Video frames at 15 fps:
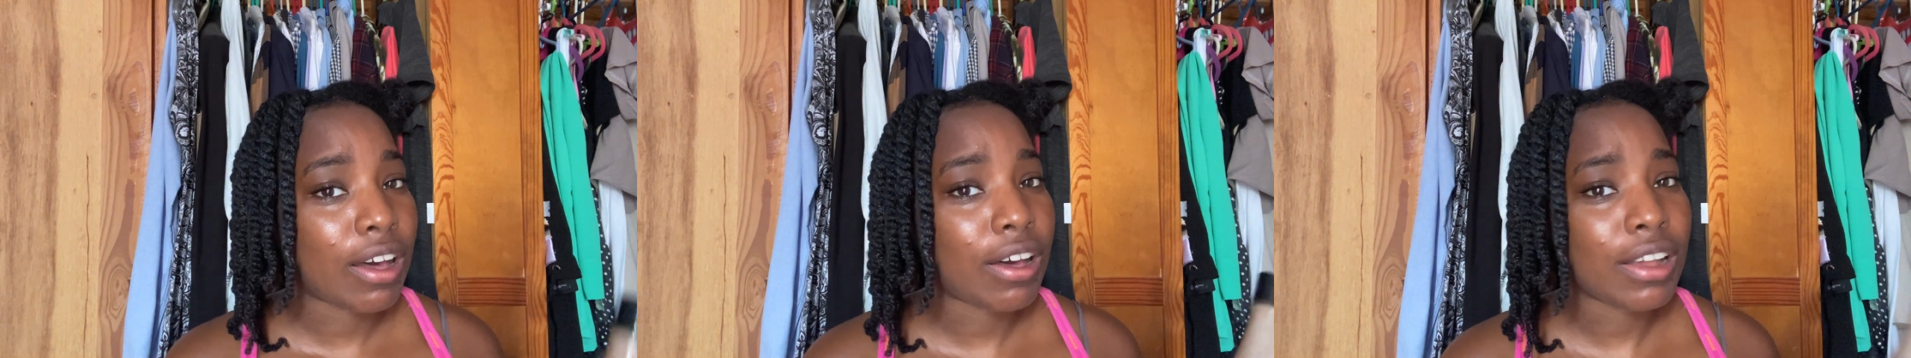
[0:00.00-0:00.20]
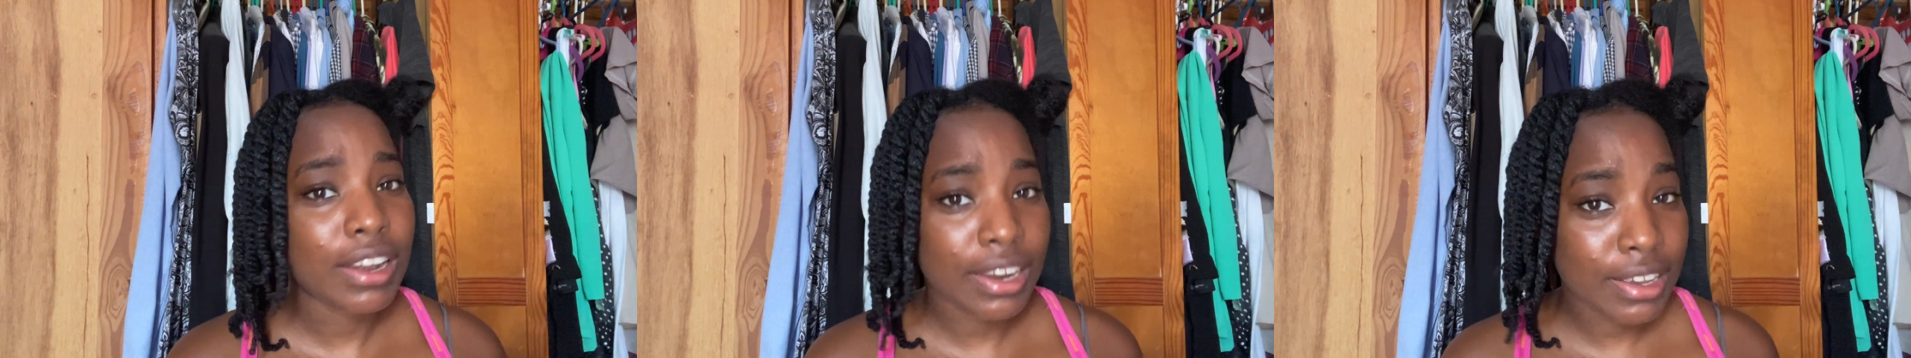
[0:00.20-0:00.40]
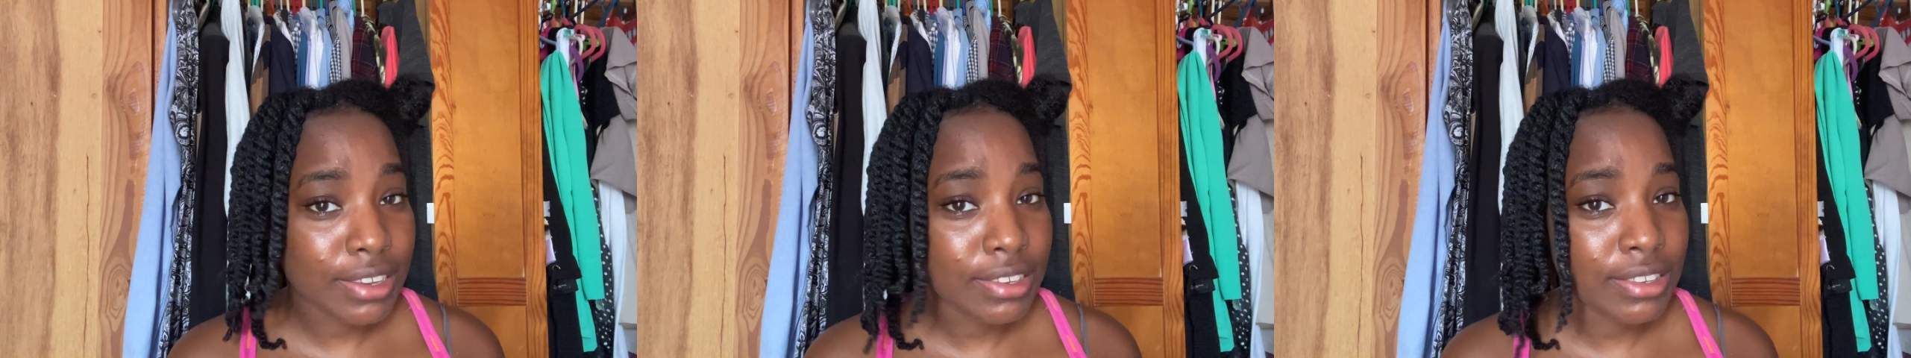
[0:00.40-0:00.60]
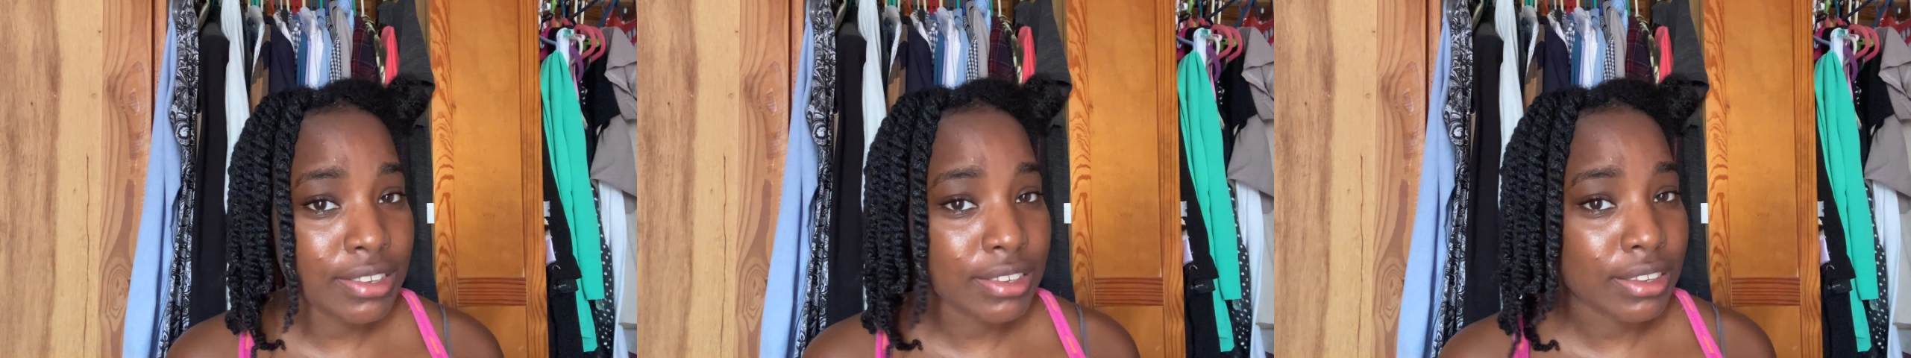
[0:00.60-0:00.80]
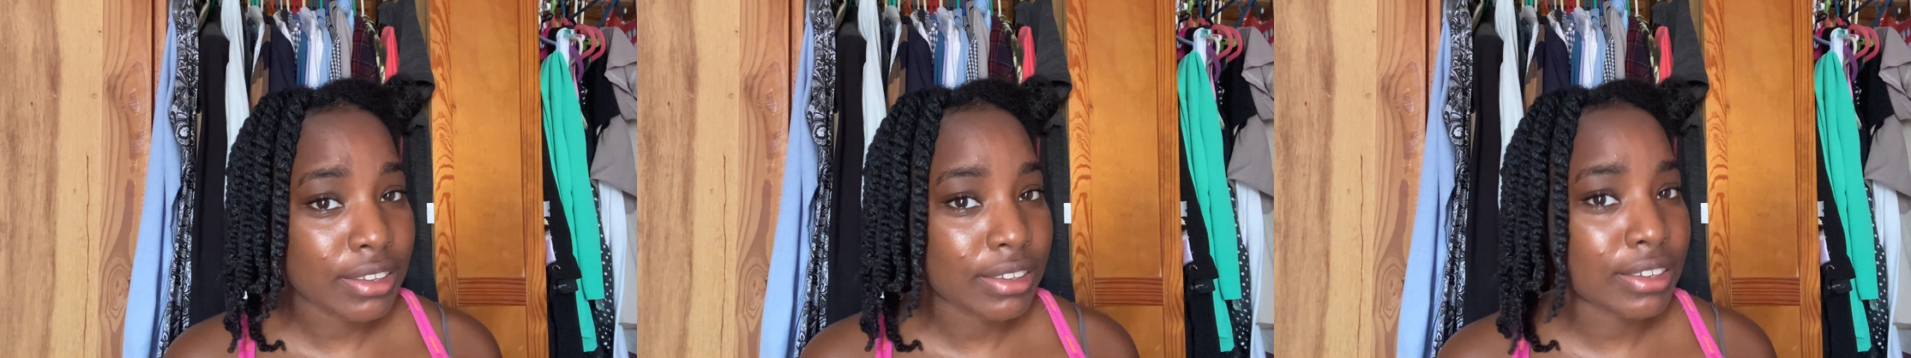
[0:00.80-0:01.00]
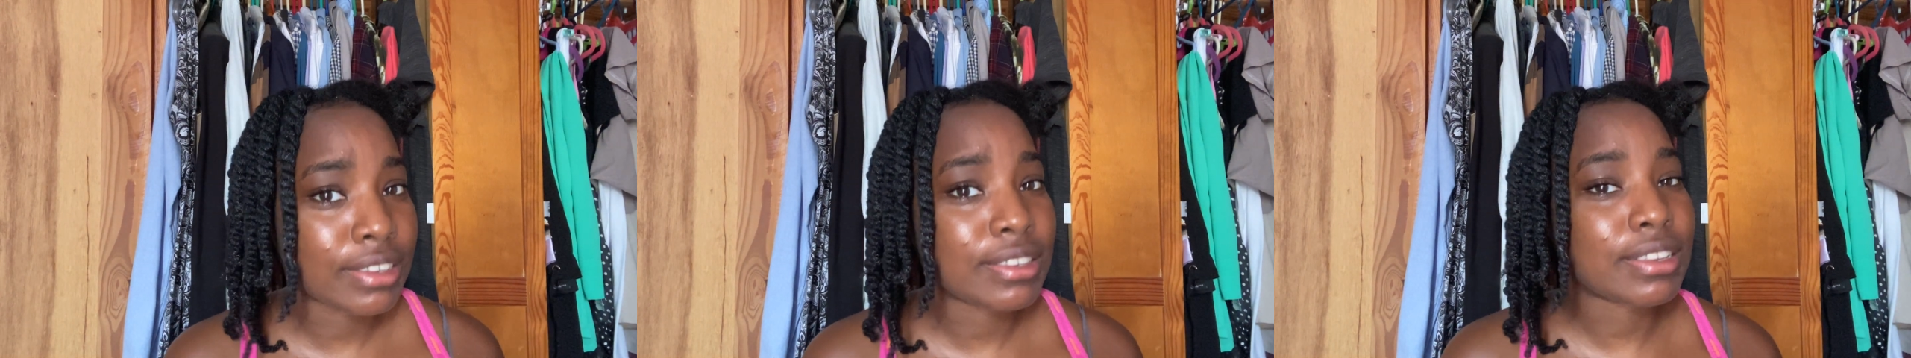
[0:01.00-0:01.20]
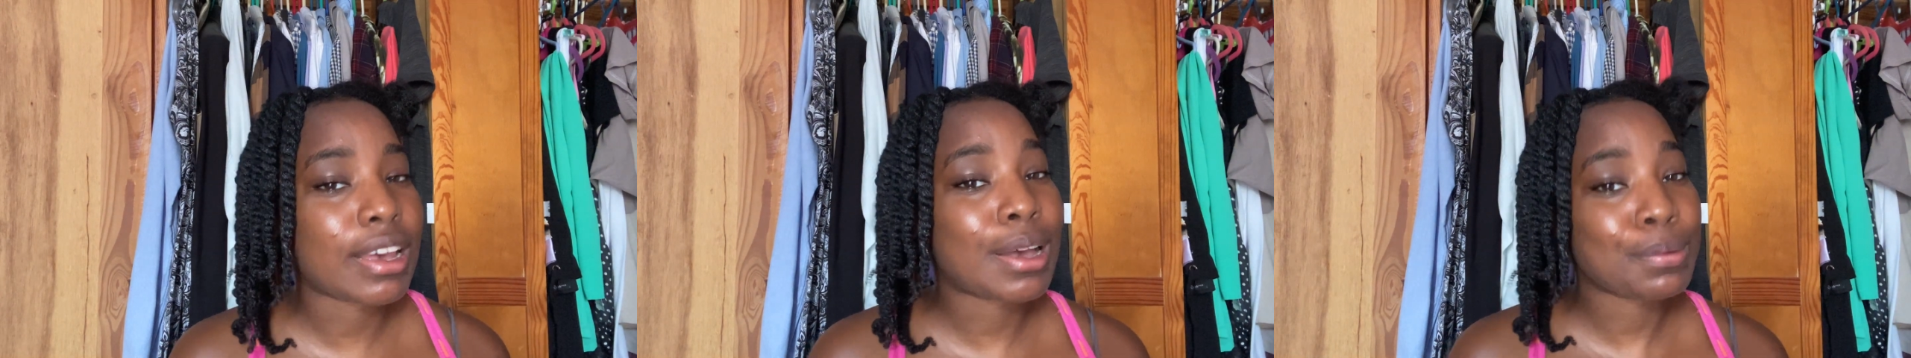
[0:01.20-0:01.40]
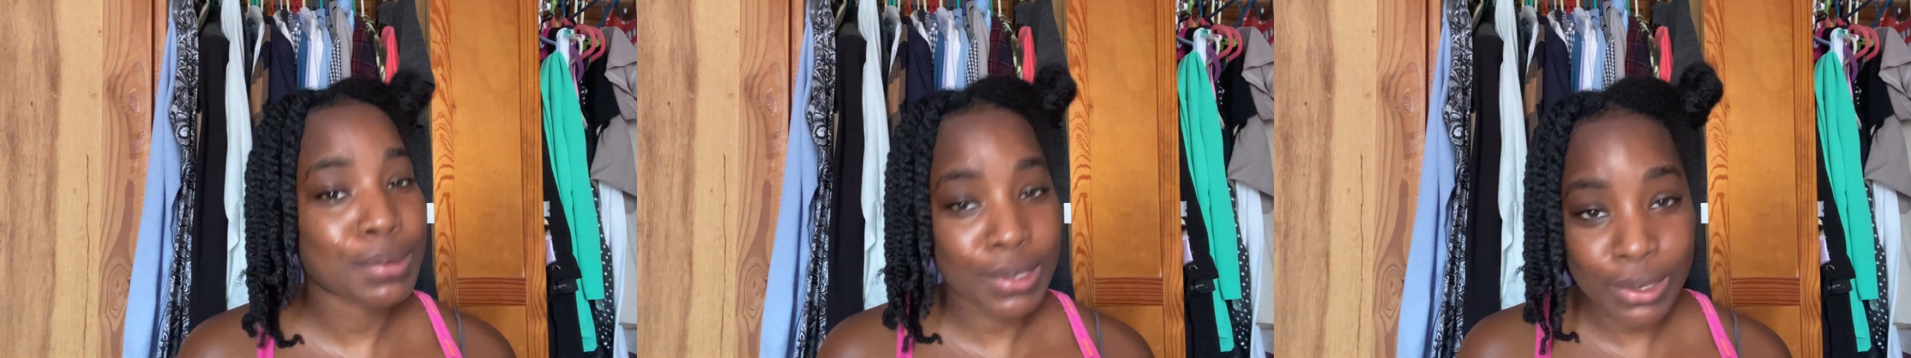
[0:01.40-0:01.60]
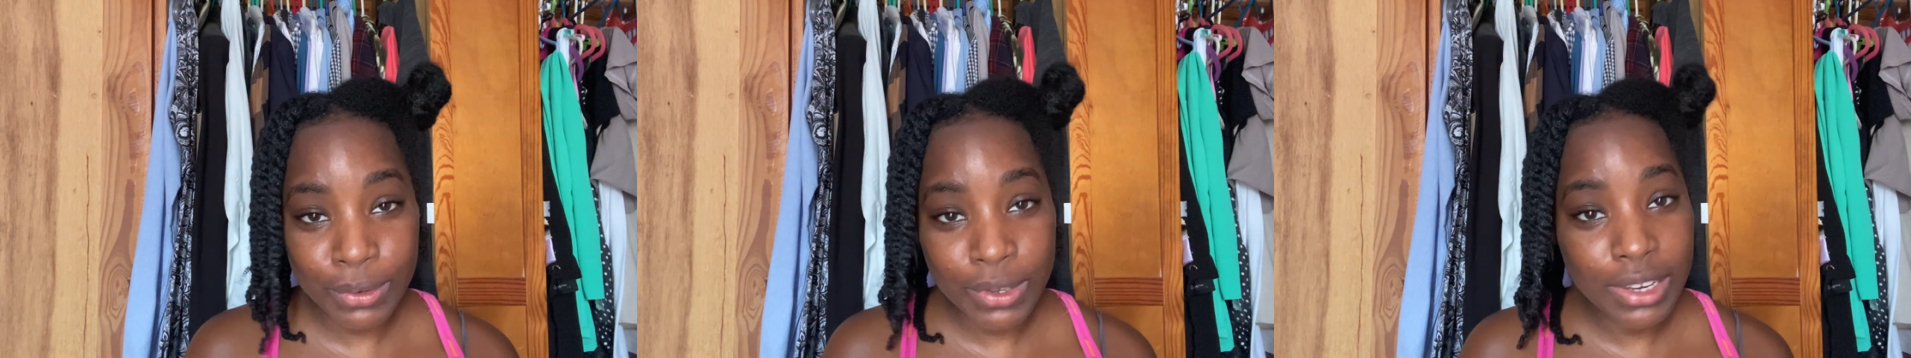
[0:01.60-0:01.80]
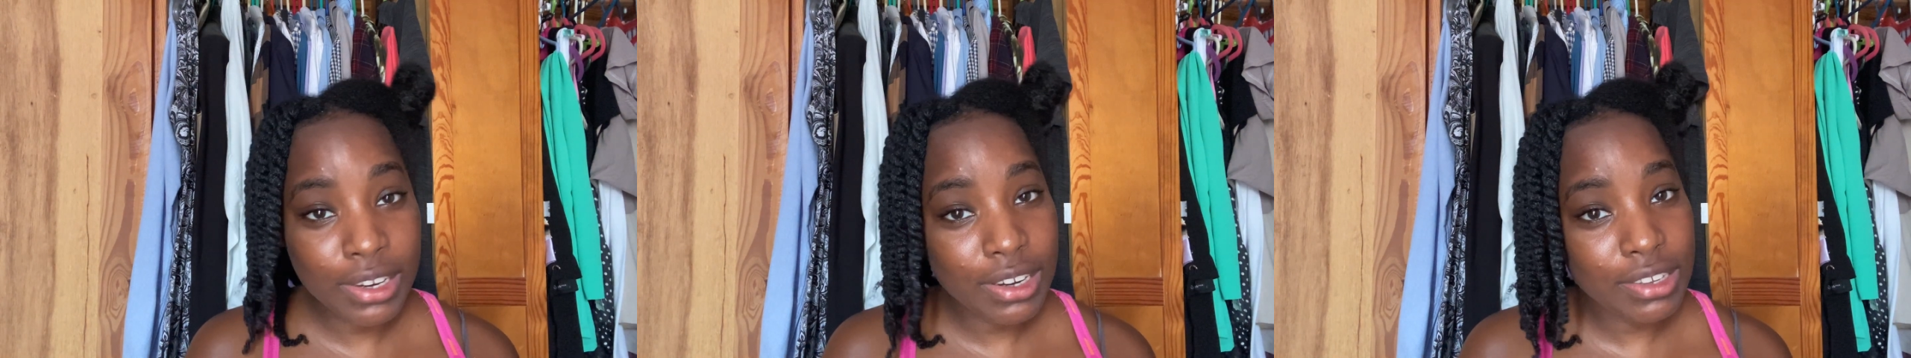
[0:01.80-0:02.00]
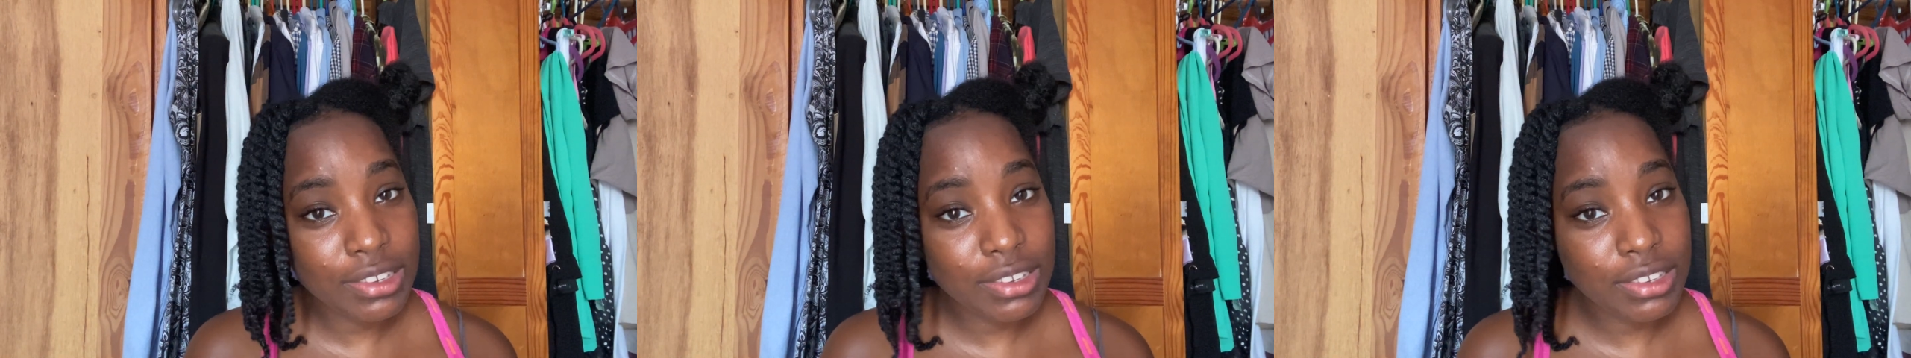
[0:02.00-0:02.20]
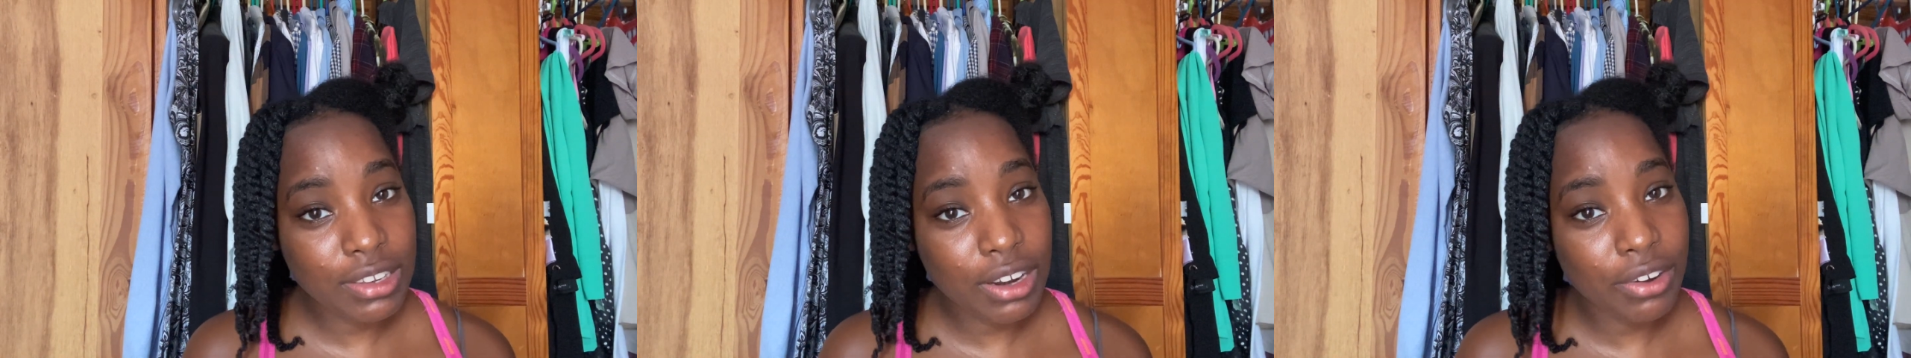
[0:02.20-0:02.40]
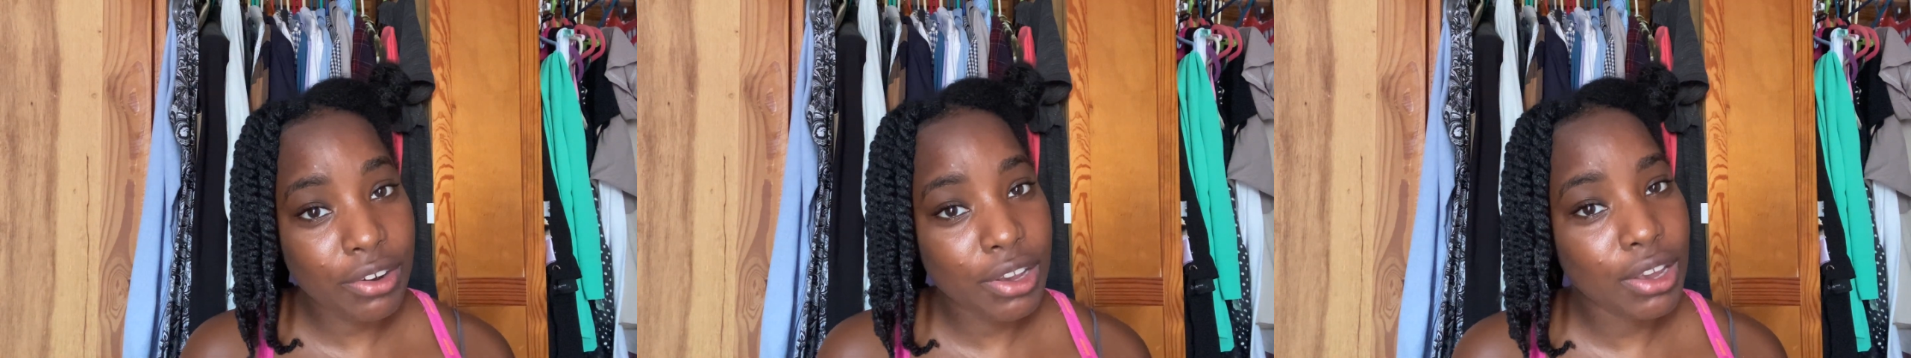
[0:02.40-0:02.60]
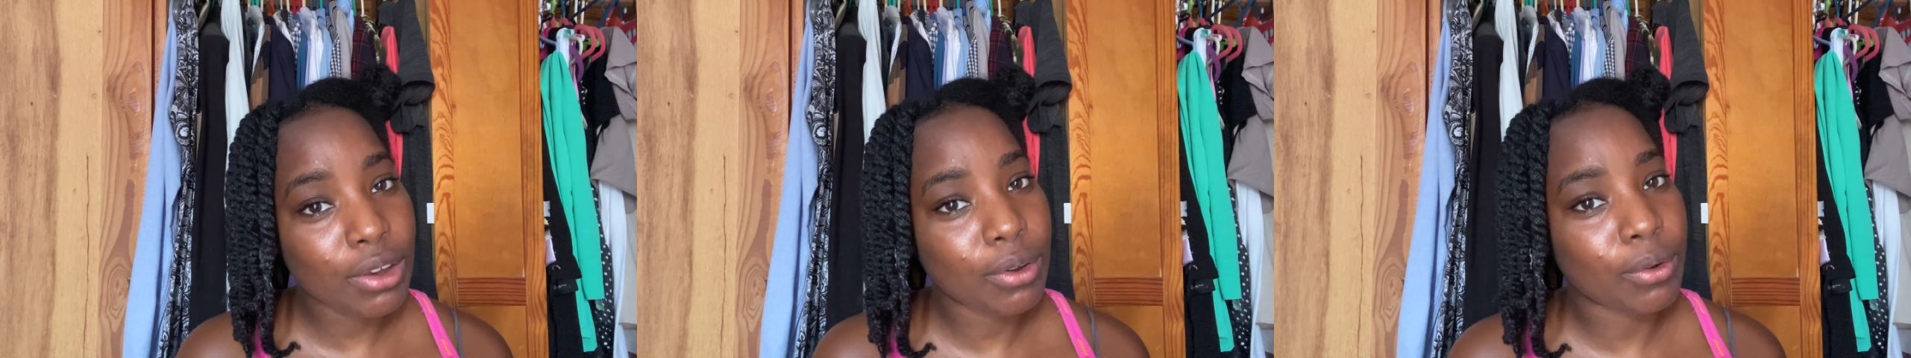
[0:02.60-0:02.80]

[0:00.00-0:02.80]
unless it's absolutely necessary